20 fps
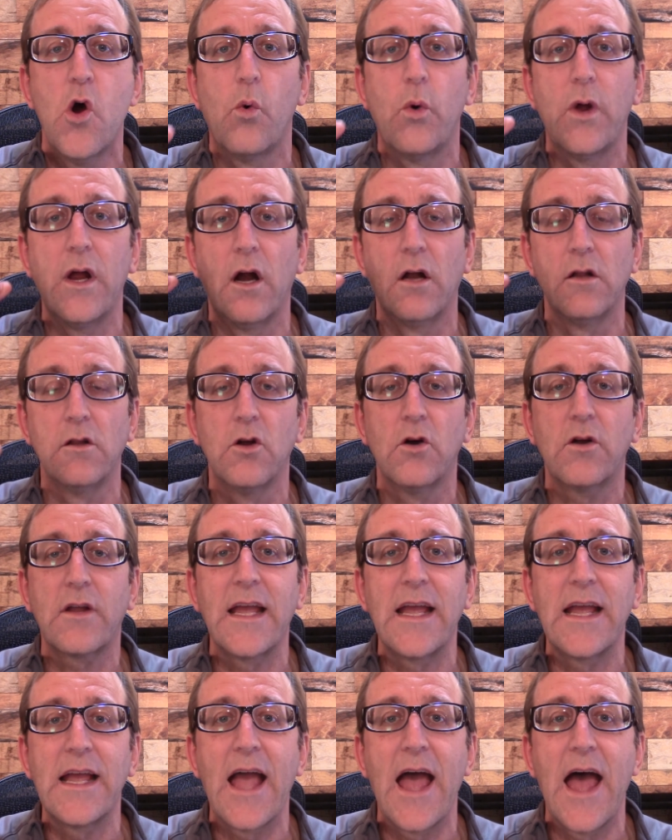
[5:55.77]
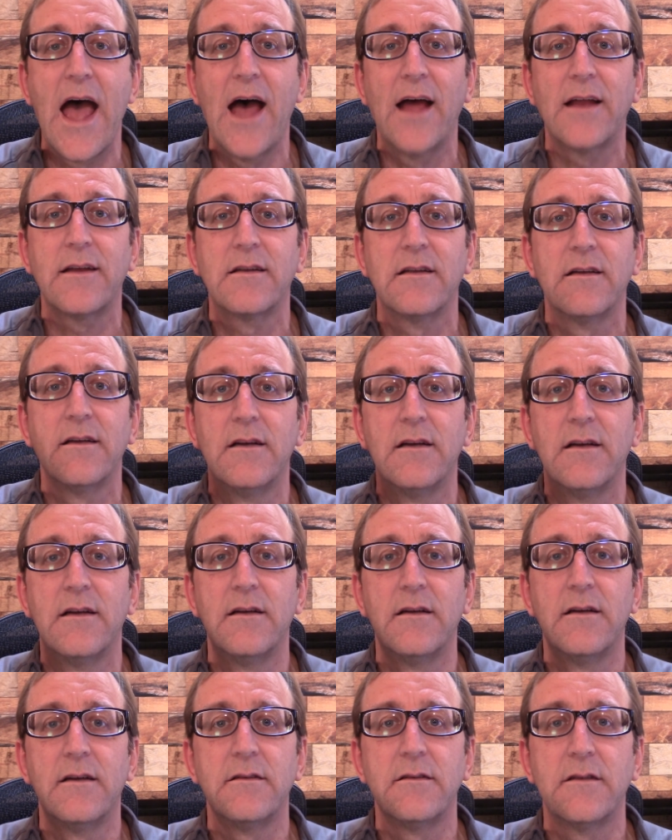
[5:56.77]
we are looking at
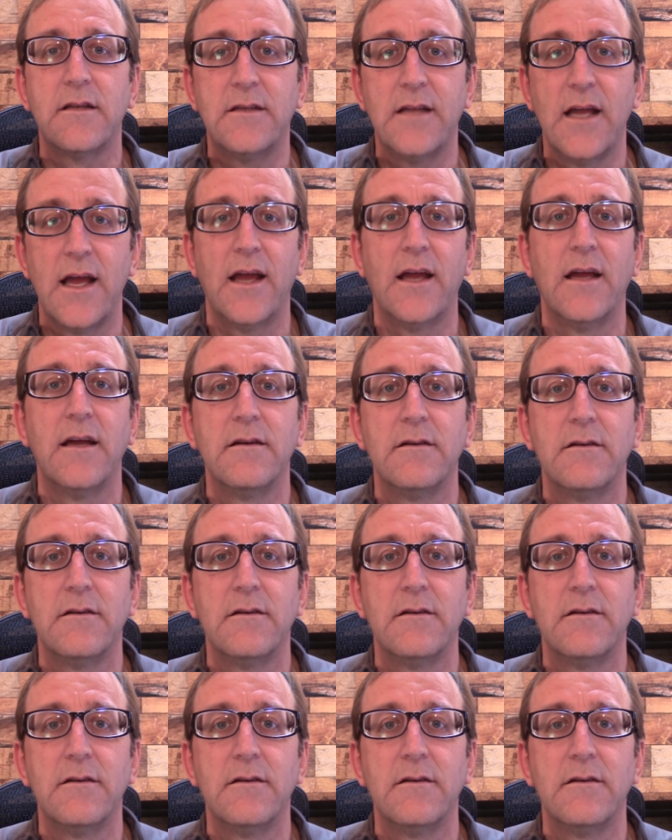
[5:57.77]
today.